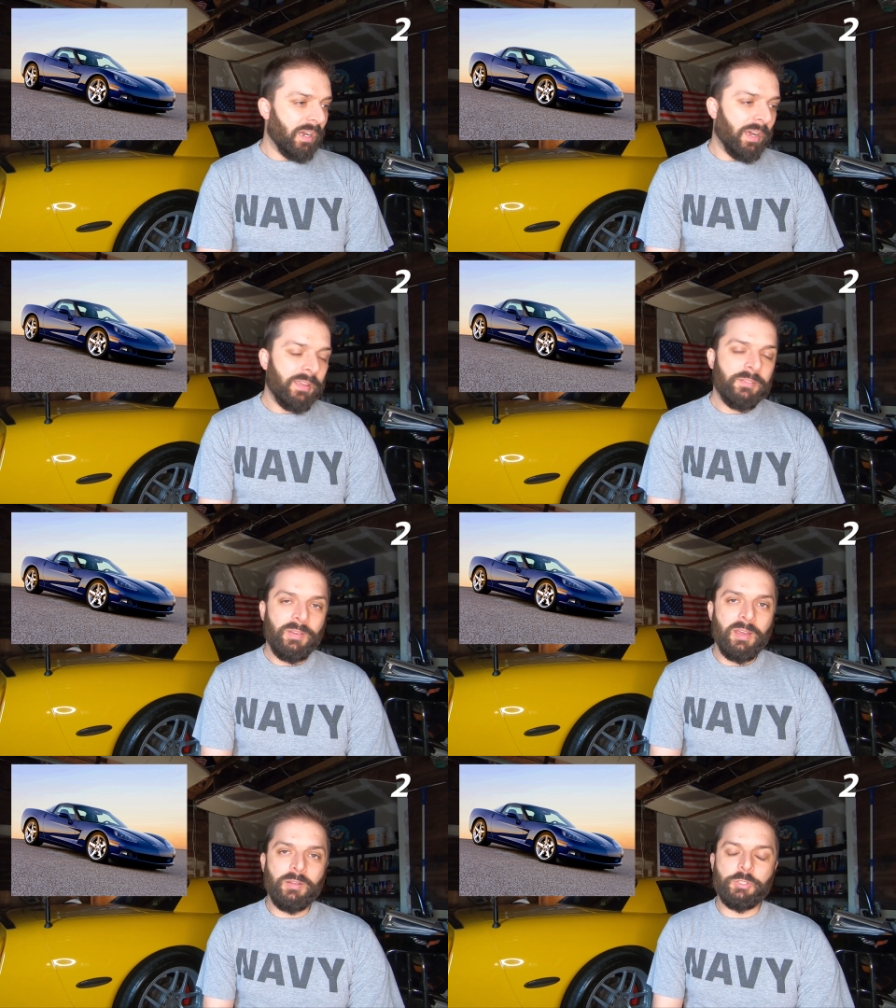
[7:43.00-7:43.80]
I
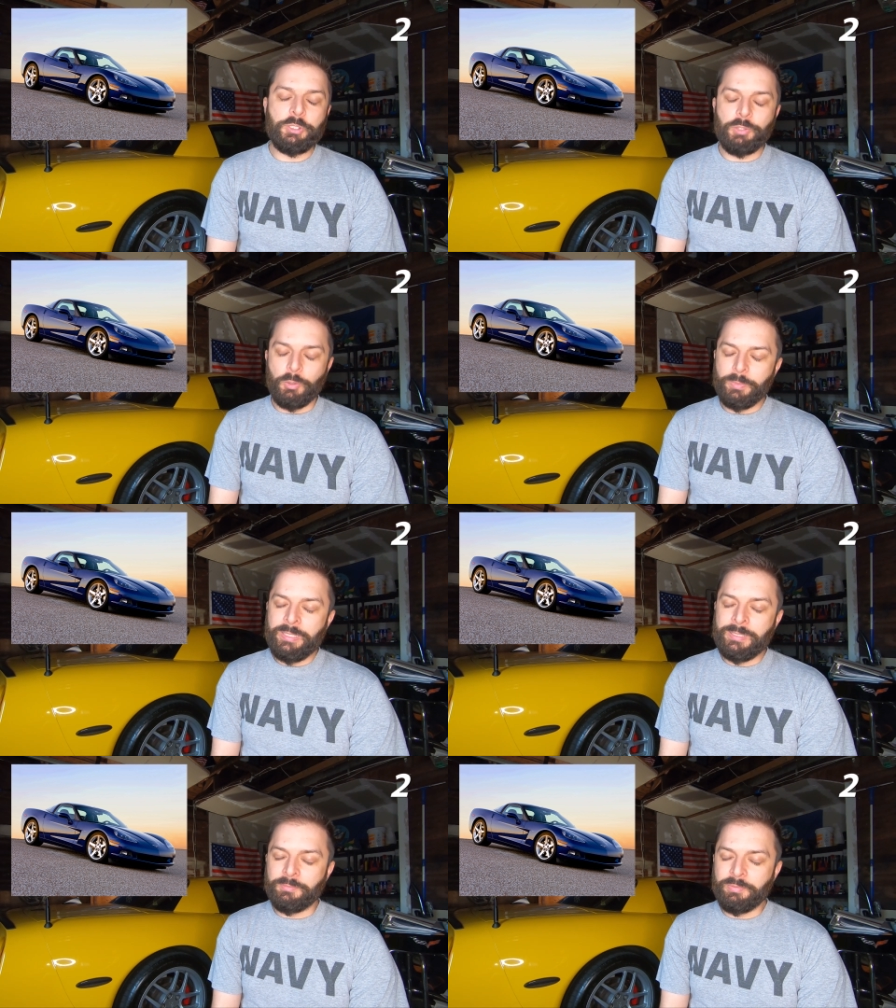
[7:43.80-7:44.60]
found so
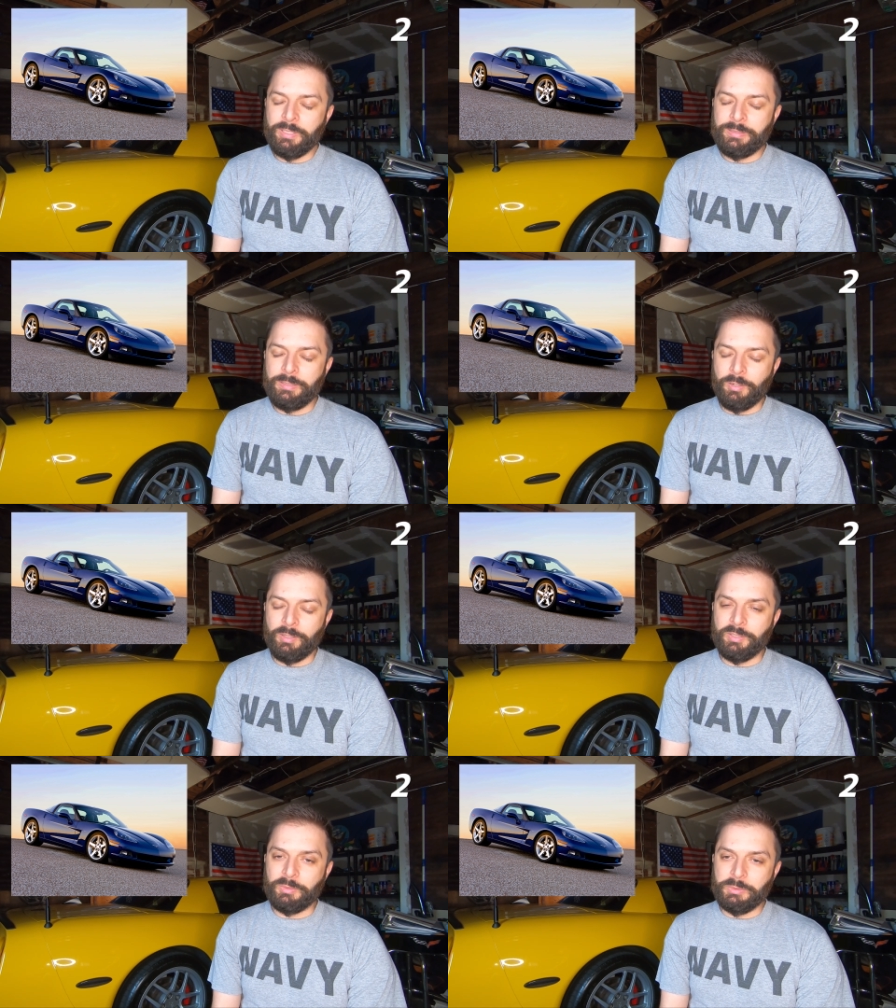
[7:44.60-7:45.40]
many conflicting
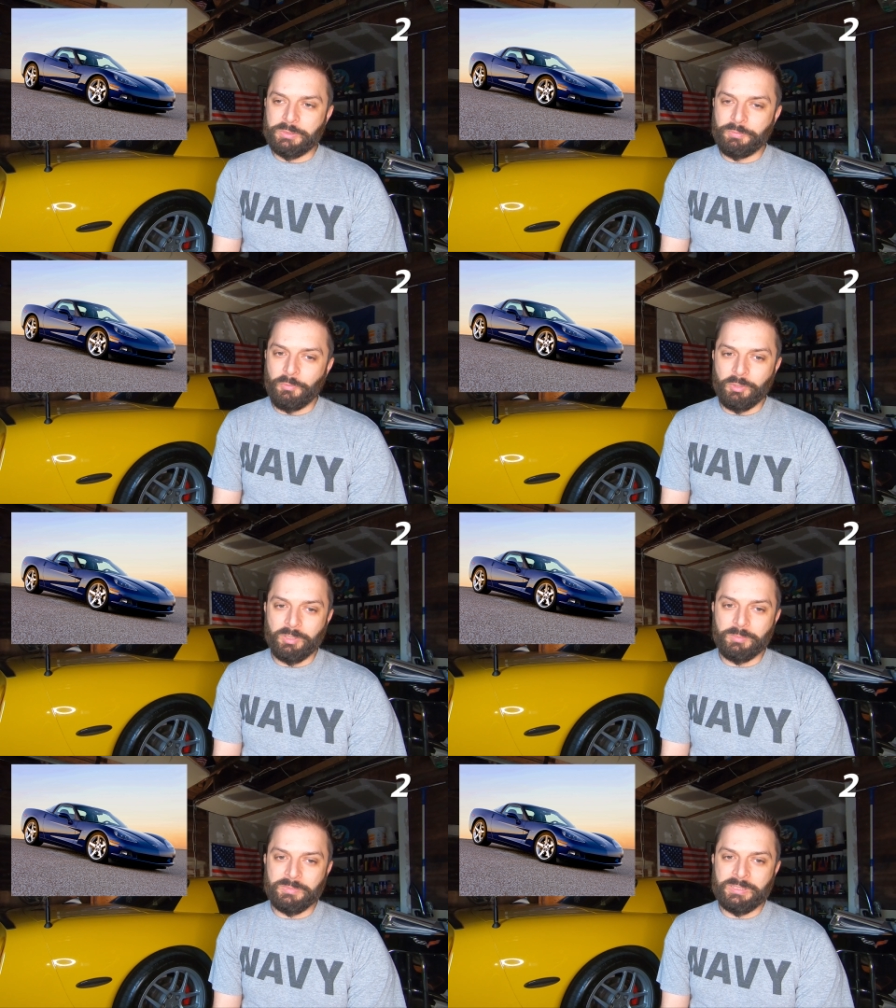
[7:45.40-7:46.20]
articles,
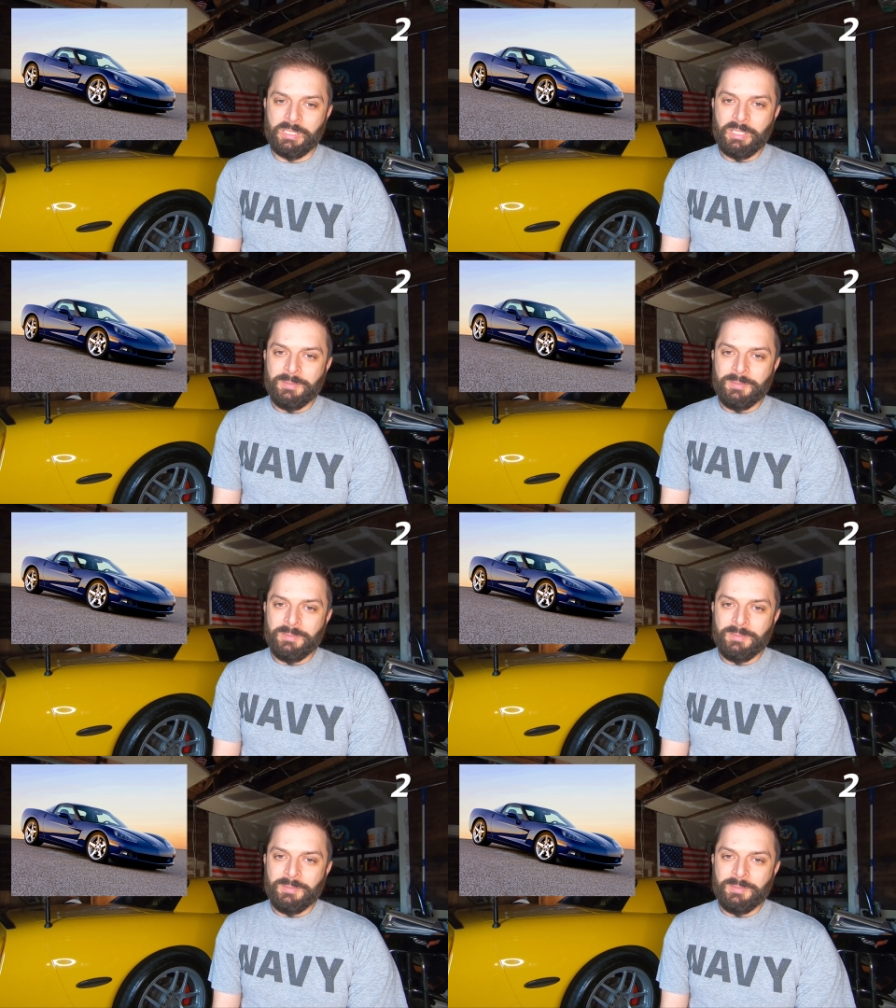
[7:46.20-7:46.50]
forums,